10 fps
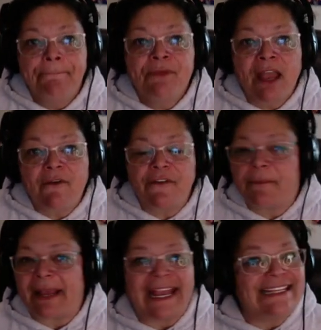However,
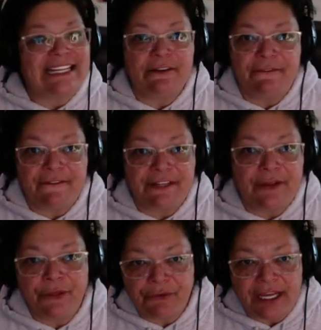by
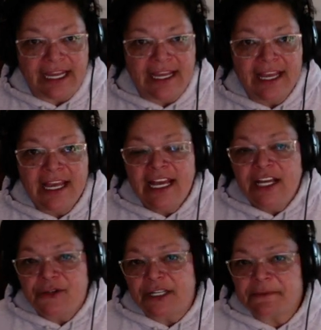1853,
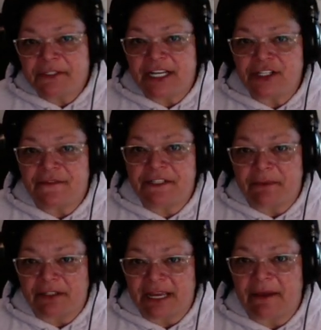transportation of
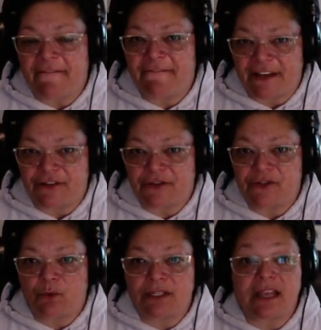small time
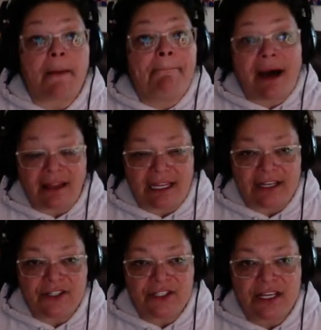offenders was
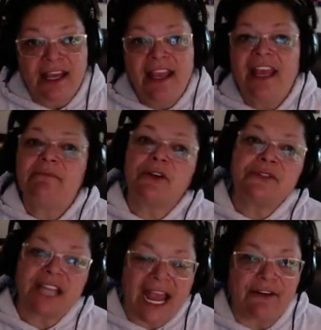abolished, and most
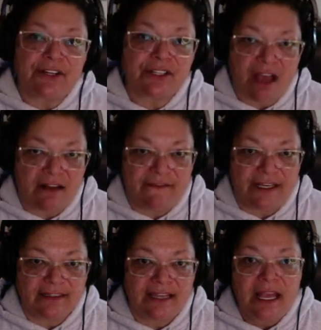Irish
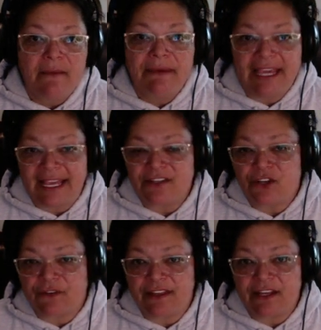convicts began
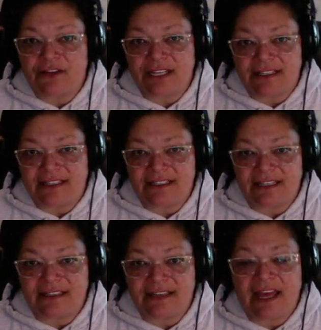serving their
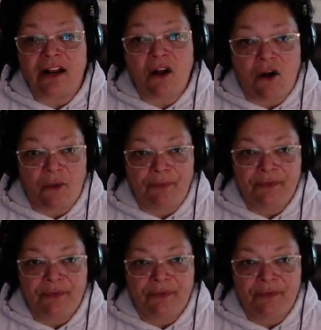sentences at home.